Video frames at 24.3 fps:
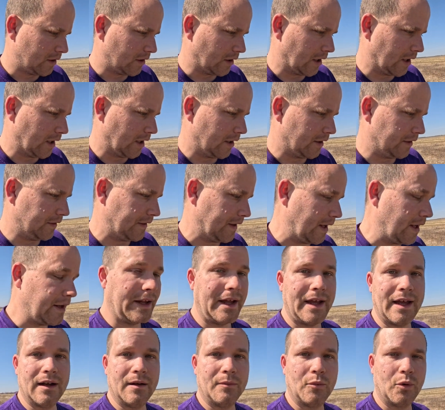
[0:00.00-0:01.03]
dead
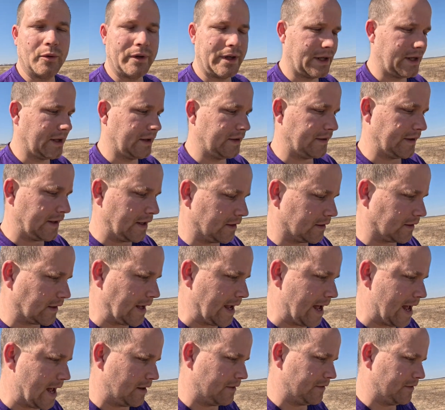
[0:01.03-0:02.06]
animal. We had a dead
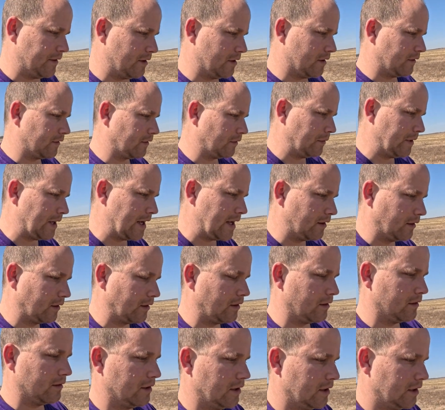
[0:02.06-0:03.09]
cat in there. So we had a
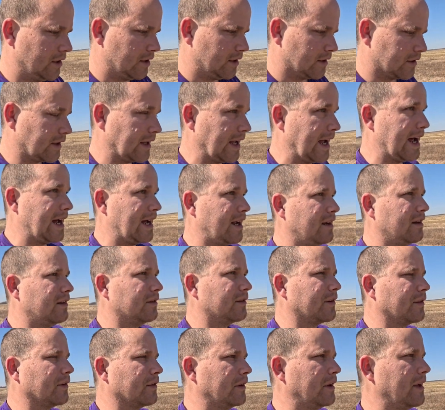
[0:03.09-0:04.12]
little cat, a
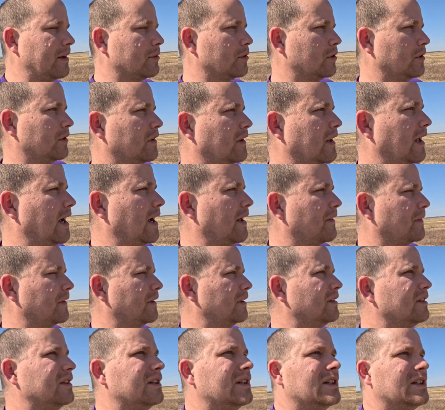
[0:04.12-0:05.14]
little neighborhood cat
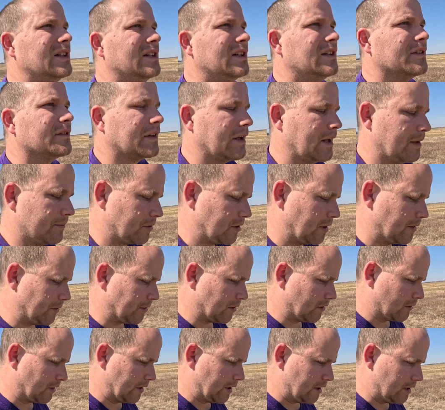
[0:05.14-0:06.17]
that kept coming
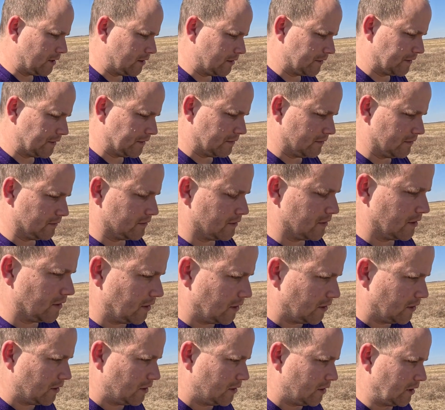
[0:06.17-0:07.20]
around, and
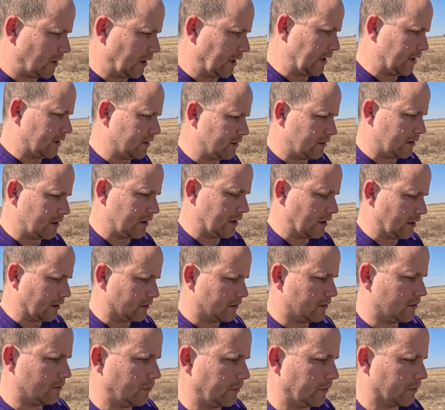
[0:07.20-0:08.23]

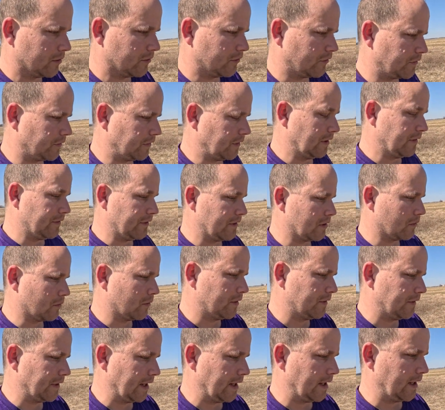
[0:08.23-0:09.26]
we were just in there
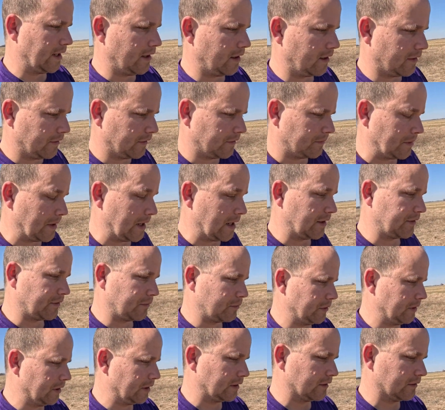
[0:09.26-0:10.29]
one day this past
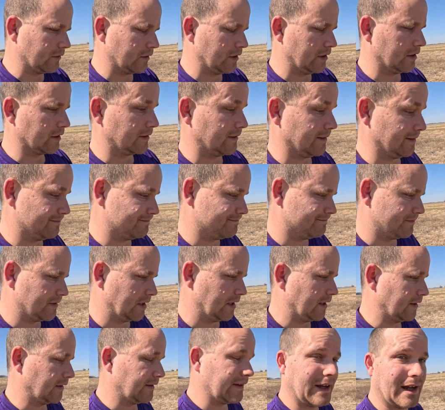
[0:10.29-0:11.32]
week and looked, and it
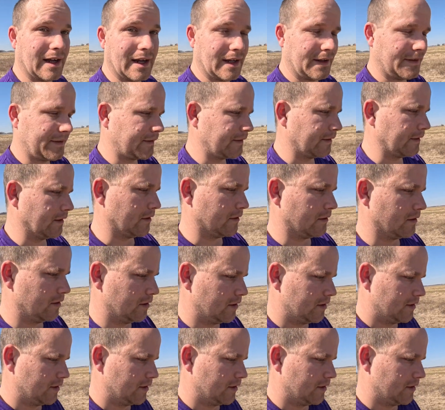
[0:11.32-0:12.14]
had died, so